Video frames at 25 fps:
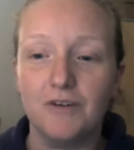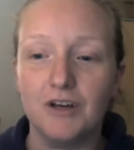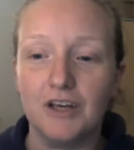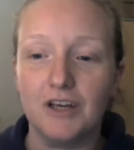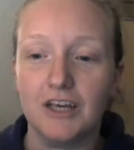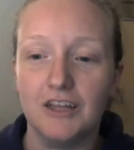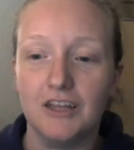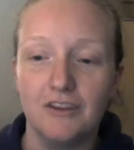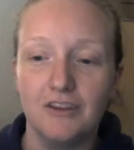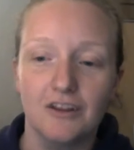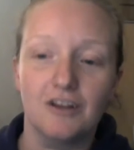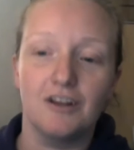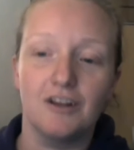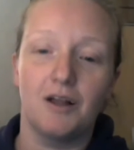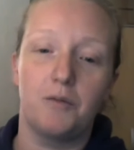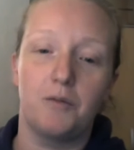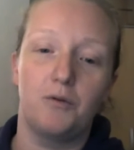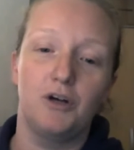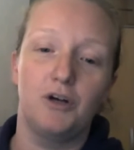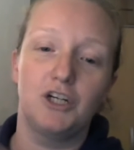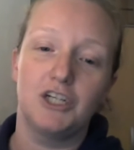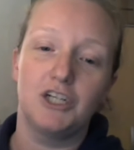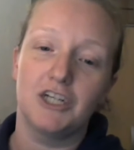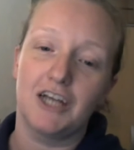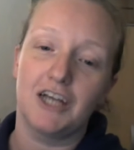in the
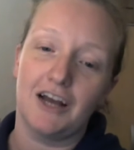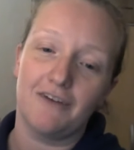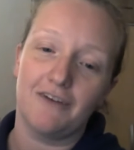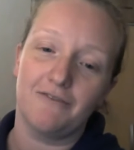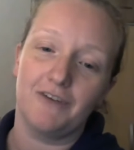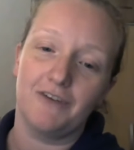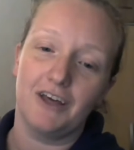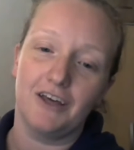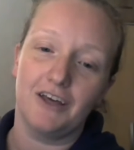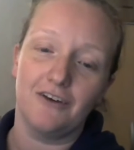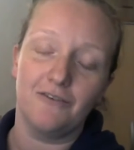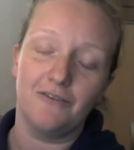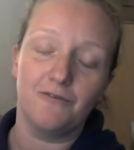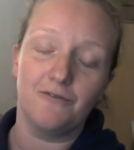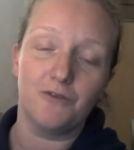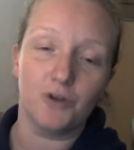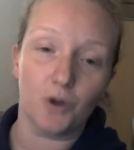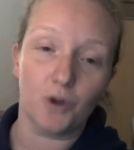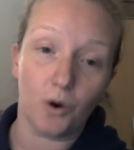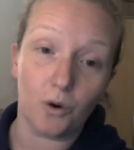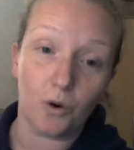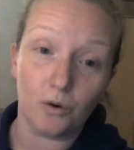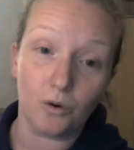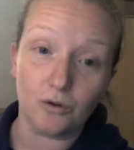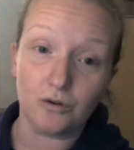collaboration cafe for the
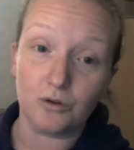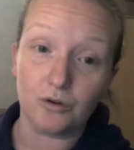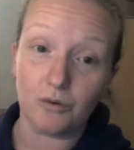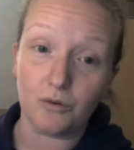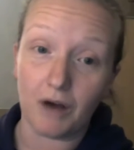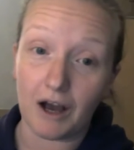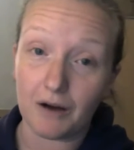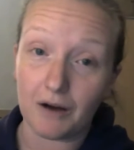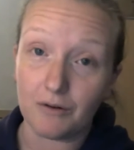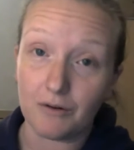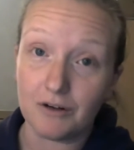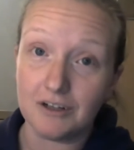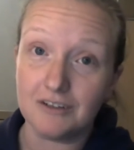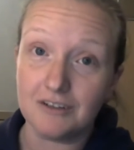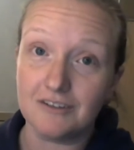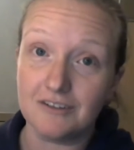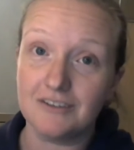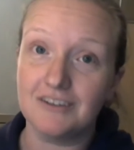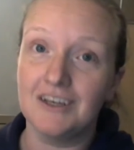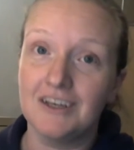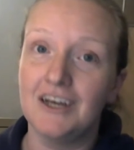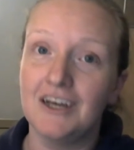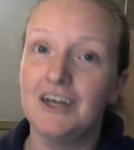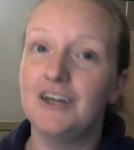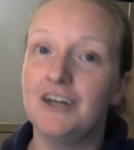whole two hours.
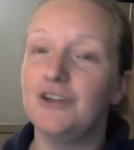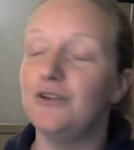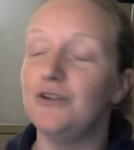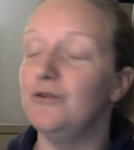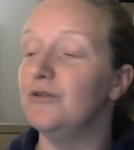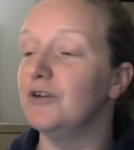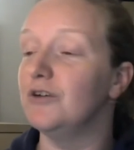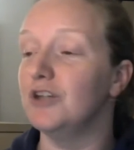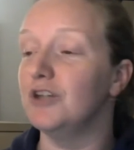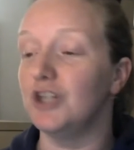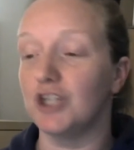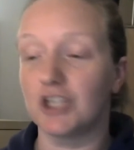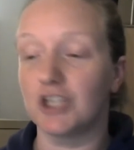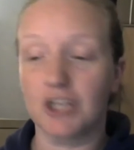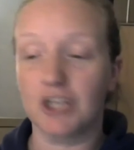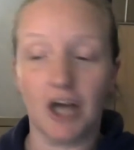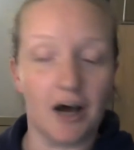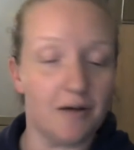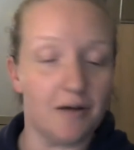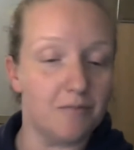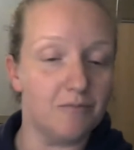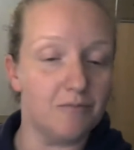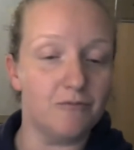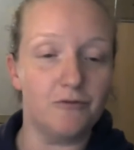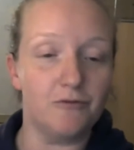You can just
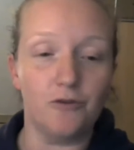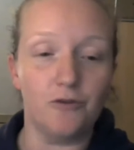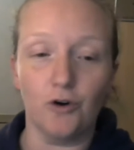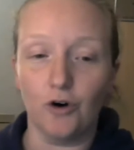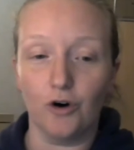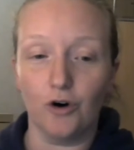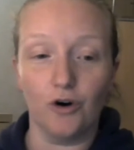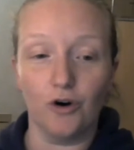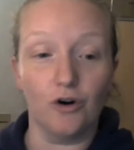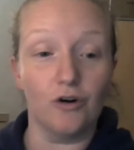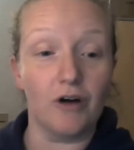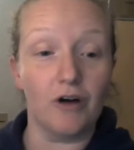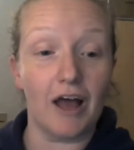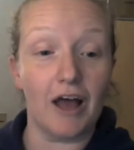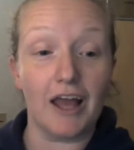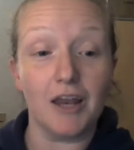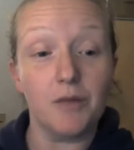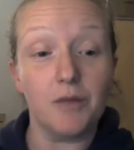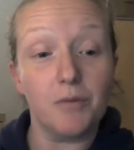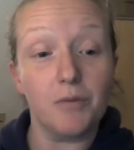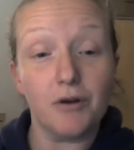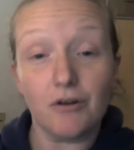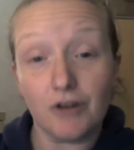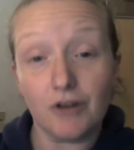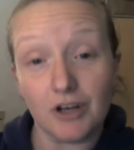come for any
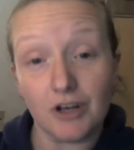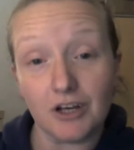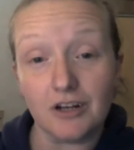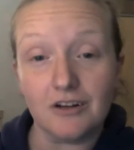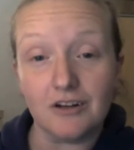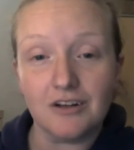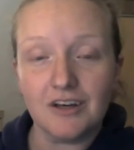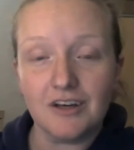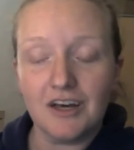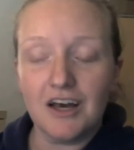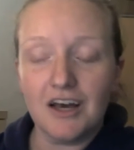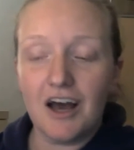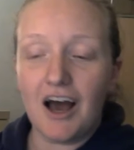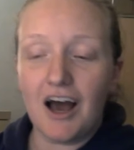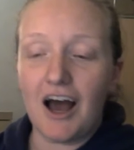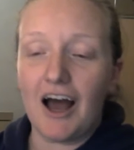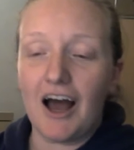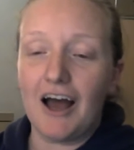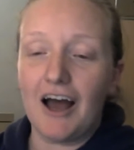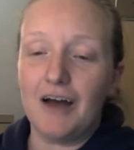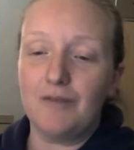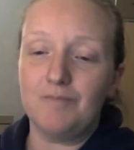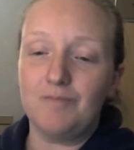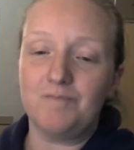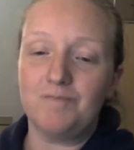period
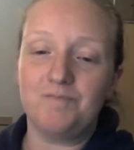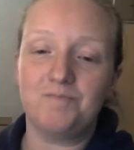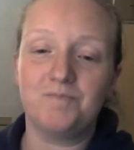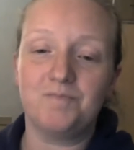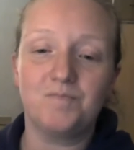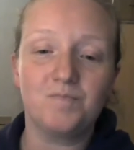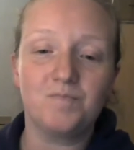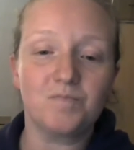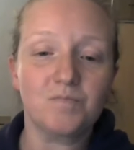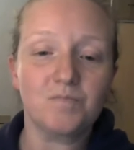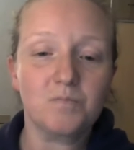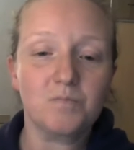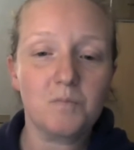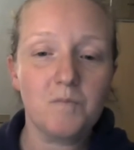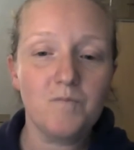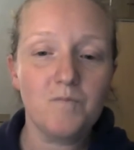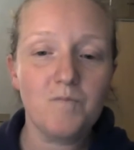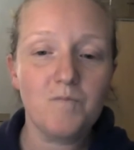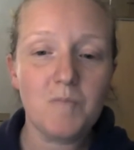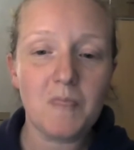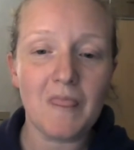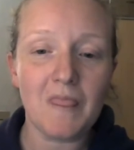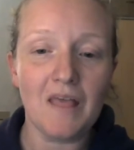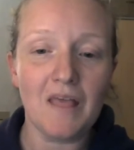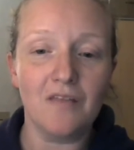um,
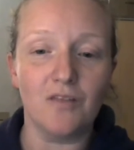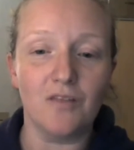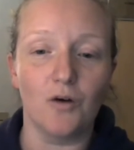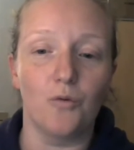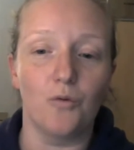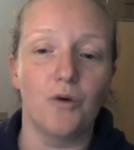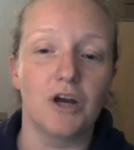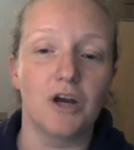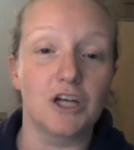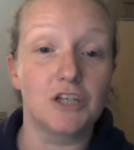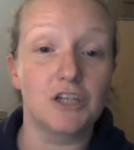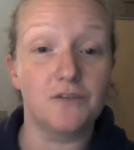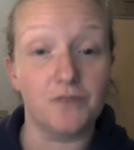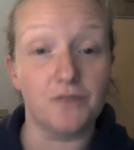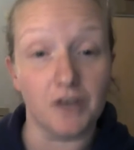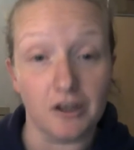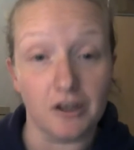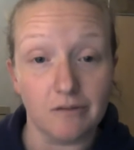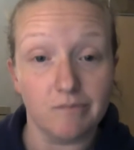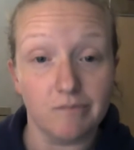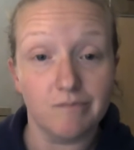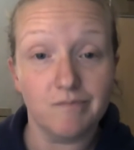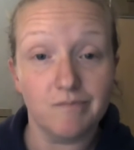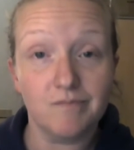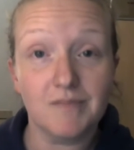that works for
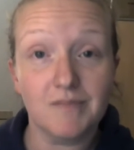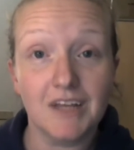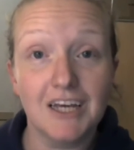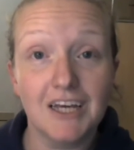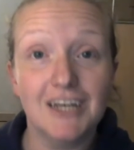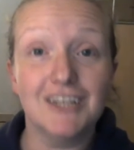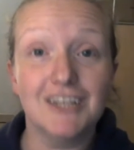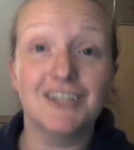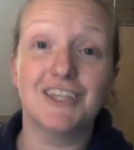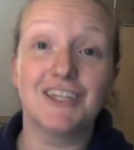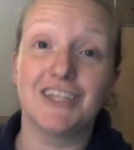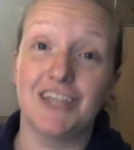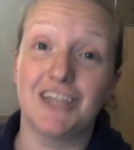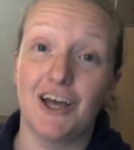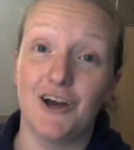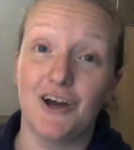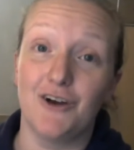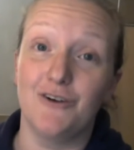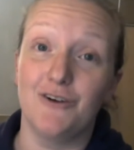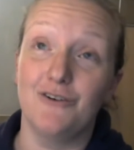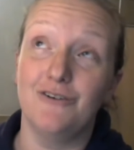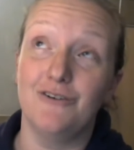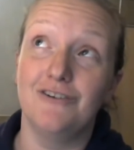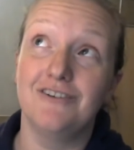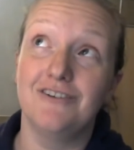you.
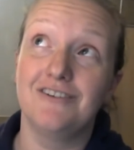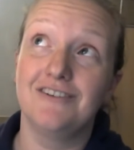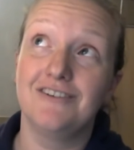So,